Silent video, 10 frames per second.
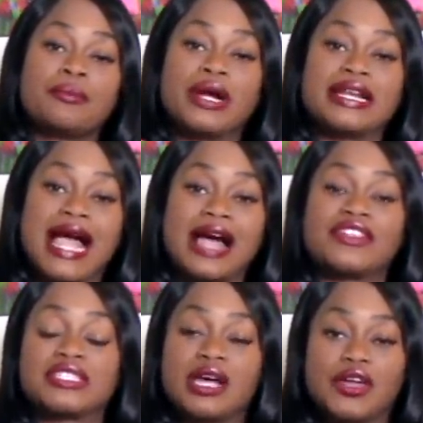But now
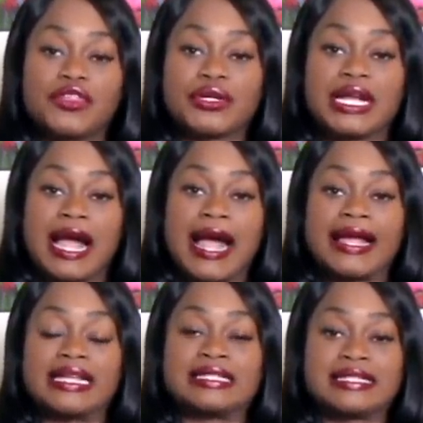this other
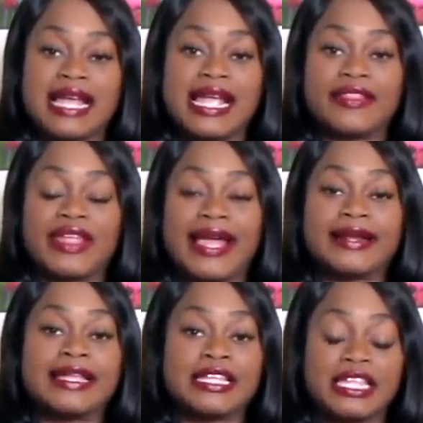guy is saying that he